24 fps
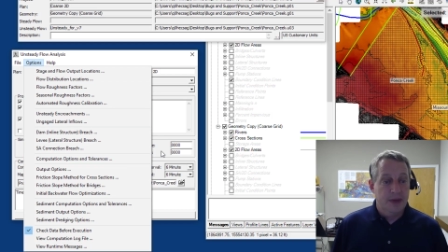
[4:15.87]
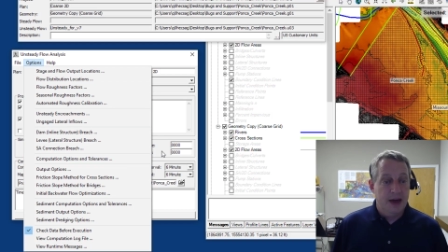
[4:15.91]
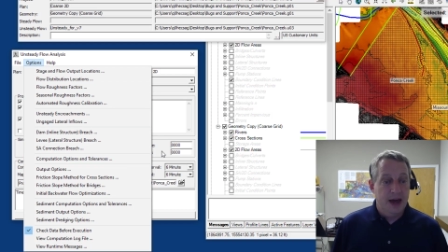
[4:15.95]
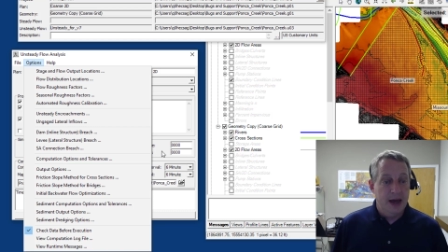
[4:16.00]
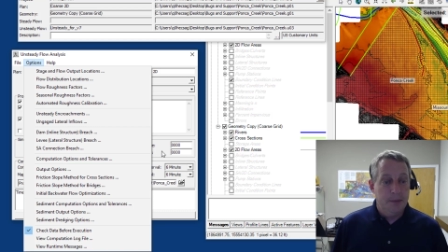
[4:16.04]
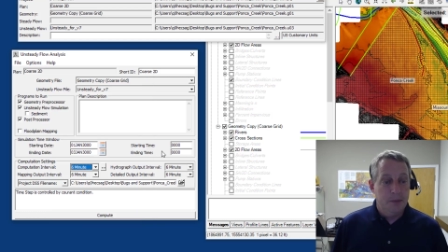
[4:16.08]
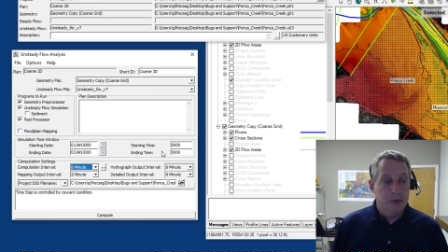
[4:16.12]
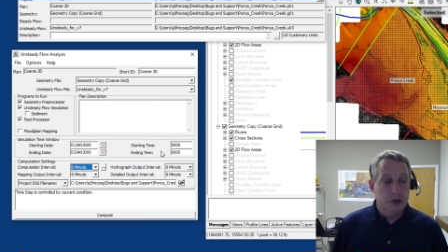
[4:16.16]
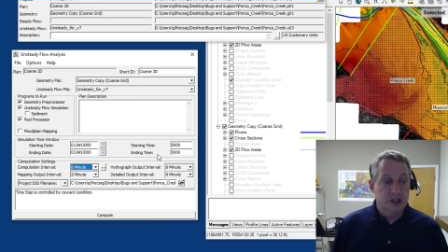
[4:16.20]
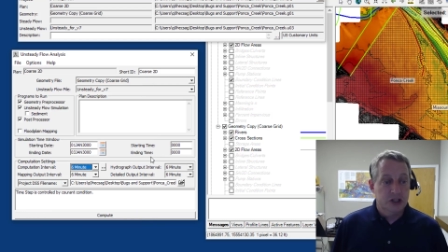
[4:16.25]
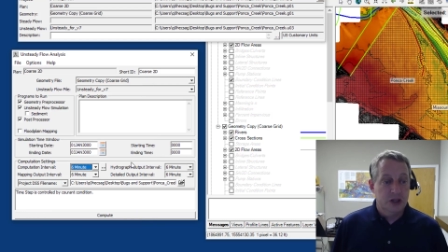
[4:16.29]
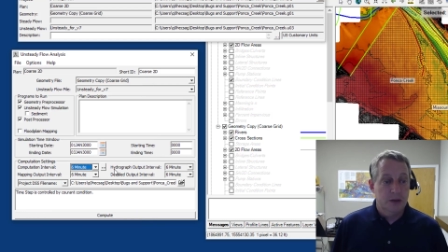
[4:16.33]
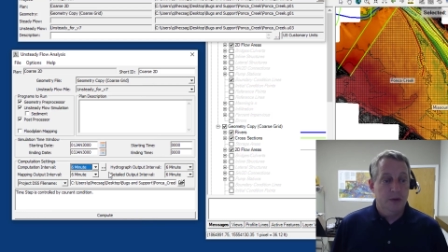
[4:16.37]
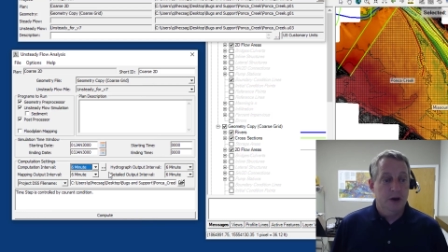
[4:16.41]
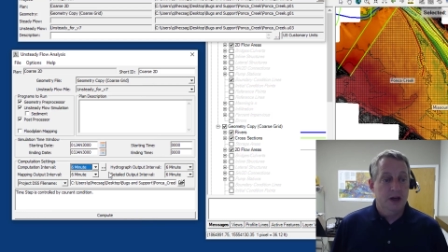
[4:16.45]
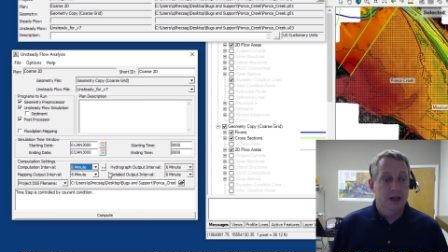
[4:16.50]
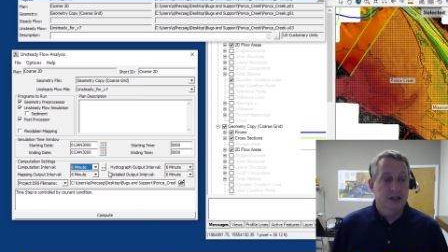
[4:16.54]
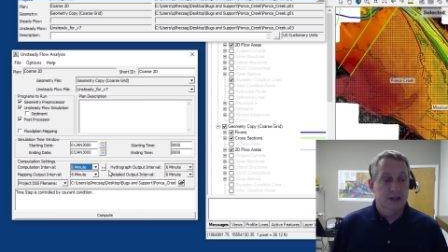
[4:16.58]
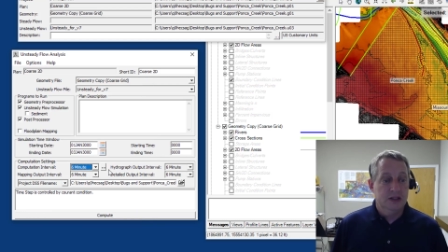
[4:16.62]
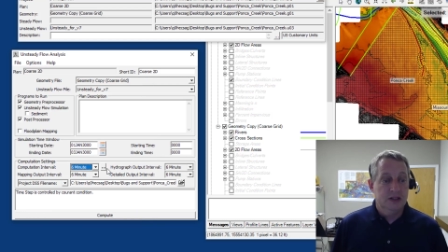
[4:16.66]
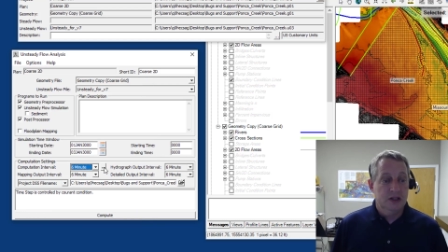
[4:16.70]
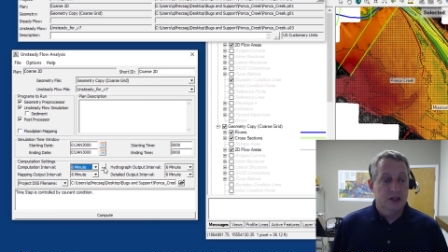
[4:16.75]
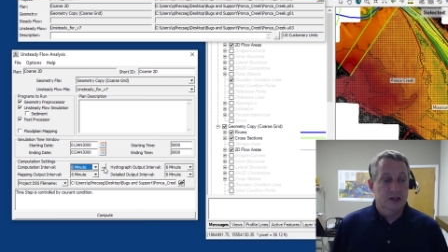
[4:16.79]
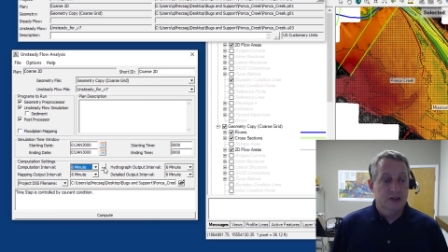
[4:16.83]
I push the
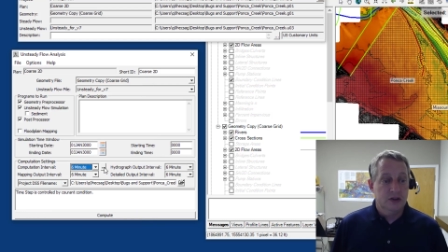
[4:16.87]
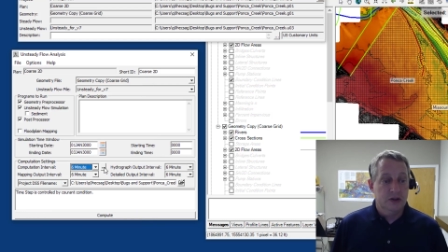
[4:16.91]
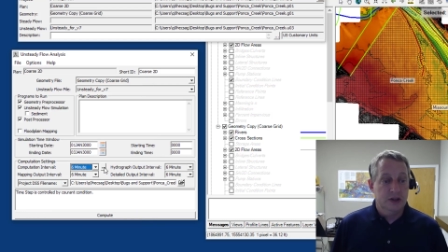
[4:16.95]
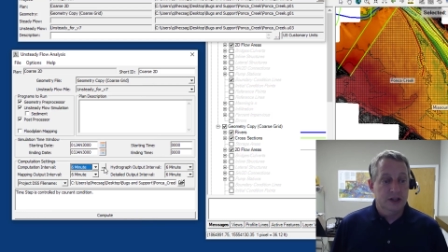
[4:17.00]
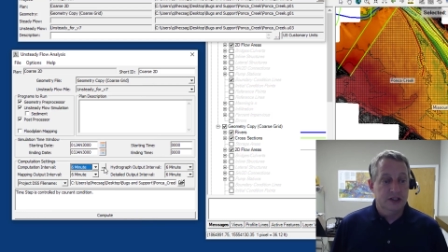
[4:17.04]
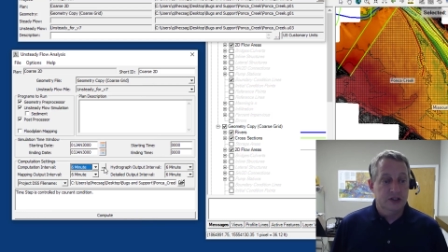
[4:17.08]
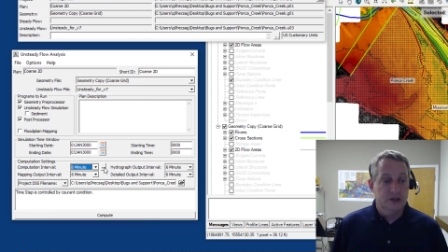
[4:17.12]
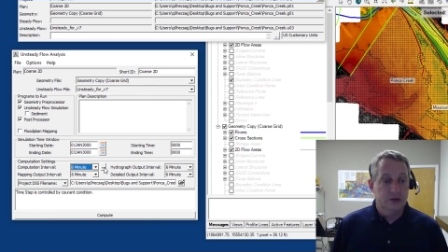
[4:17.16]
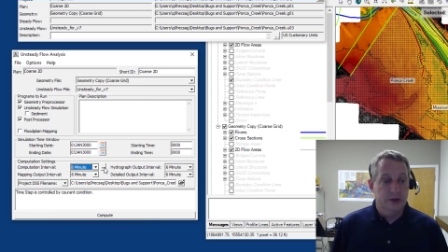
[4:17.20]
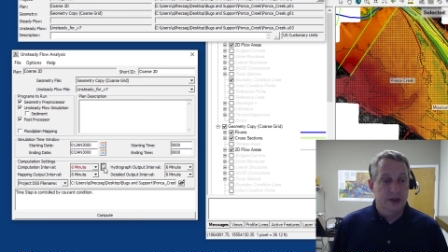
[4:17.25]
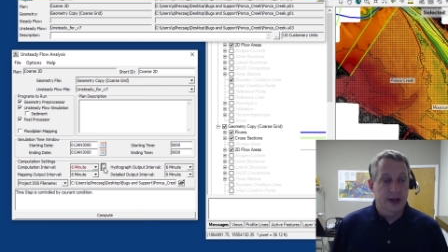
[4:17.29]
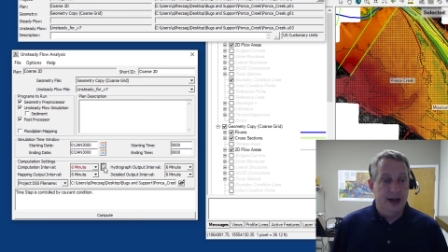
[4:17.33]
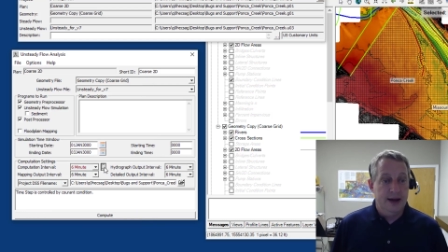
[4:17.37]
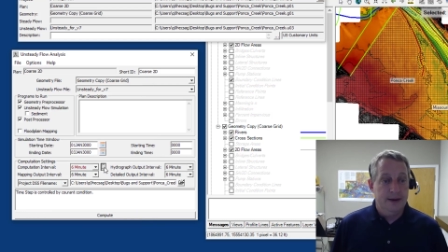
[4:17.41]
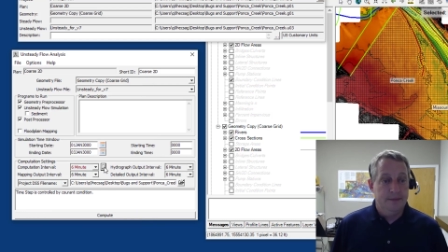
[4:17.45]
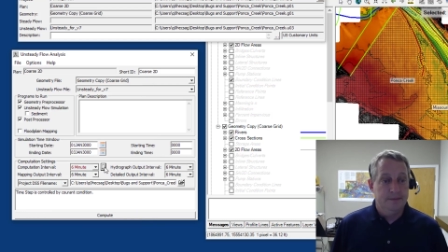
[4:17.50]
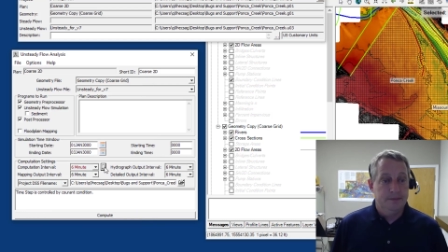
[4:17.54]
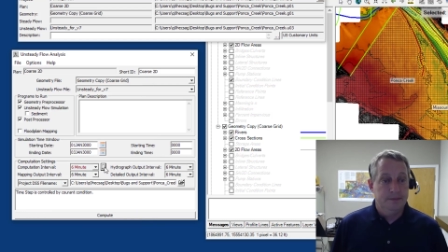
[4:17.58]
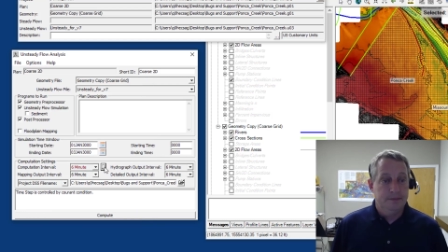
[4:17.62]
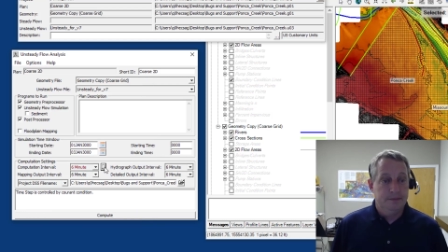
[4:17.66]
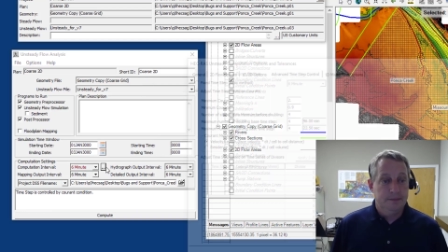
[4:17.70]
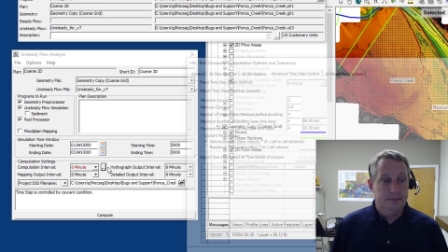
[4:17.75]
buttons, so let's do that.